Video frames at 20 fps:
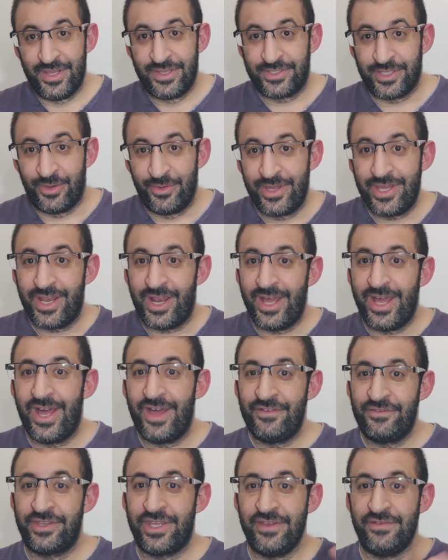So here I
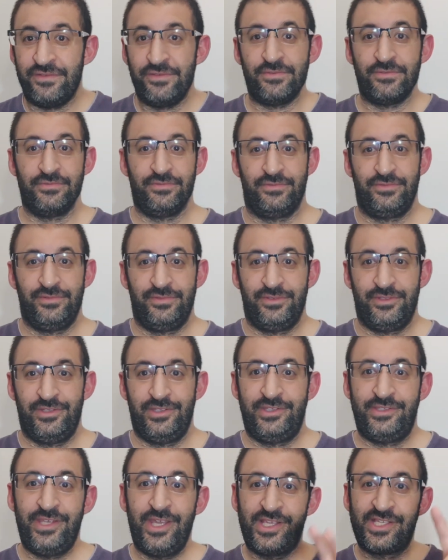have given you
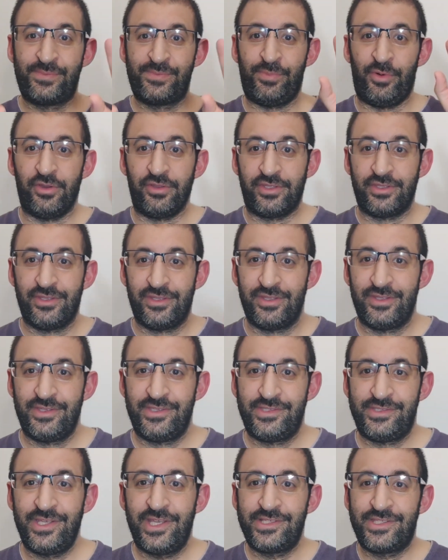6 points,
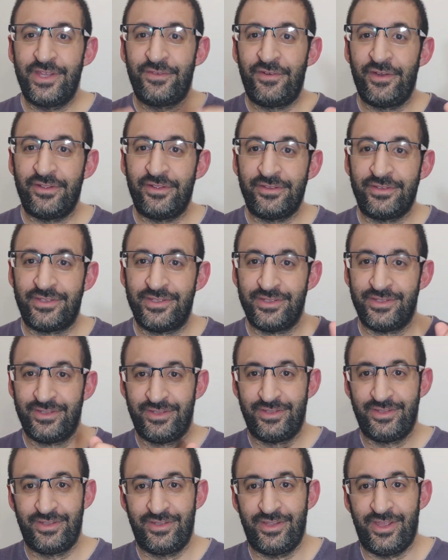6 different
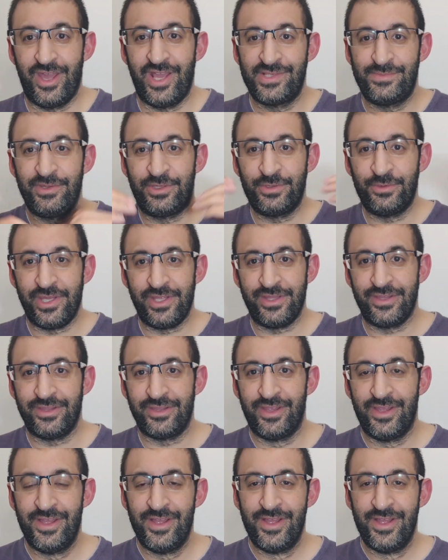cases between